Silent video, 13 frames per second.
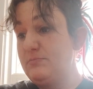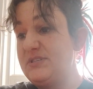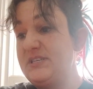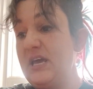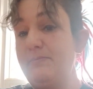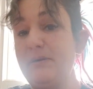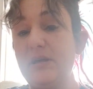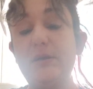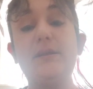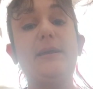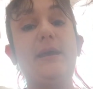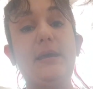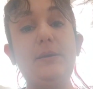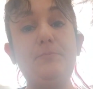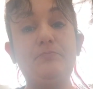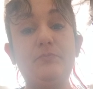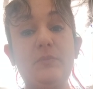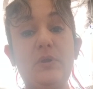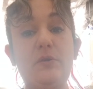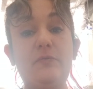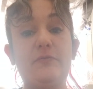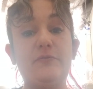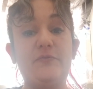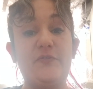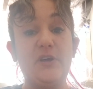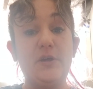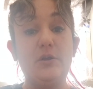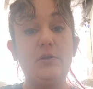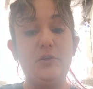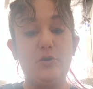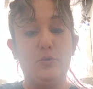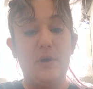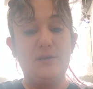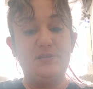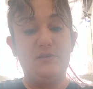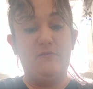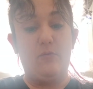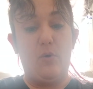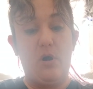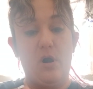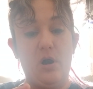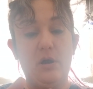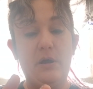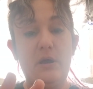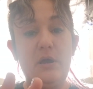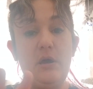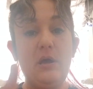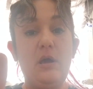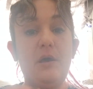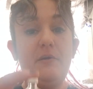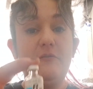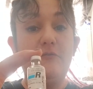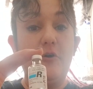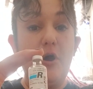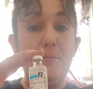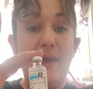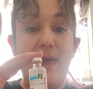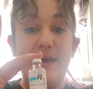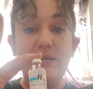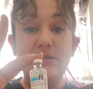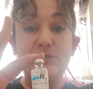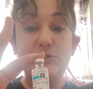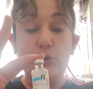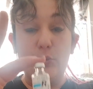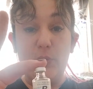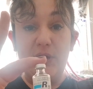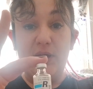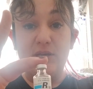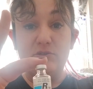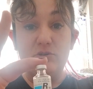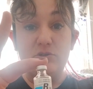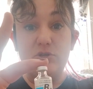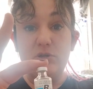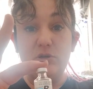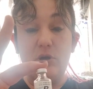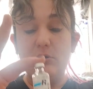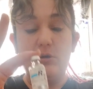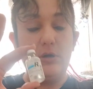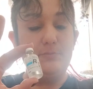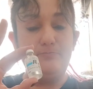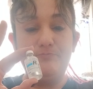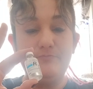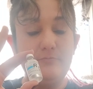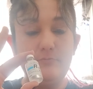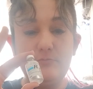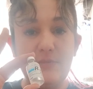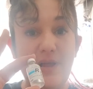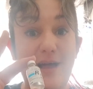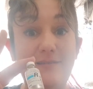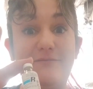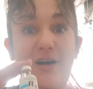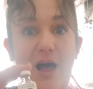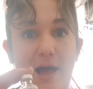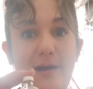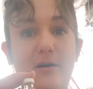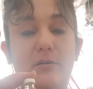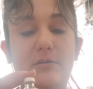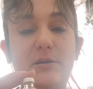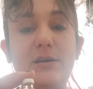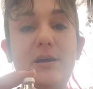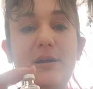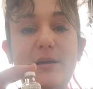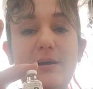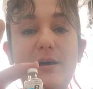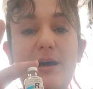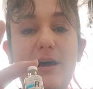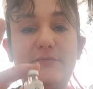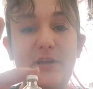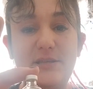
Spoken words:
Typically, you fill the reservoir from a syringe or a vial of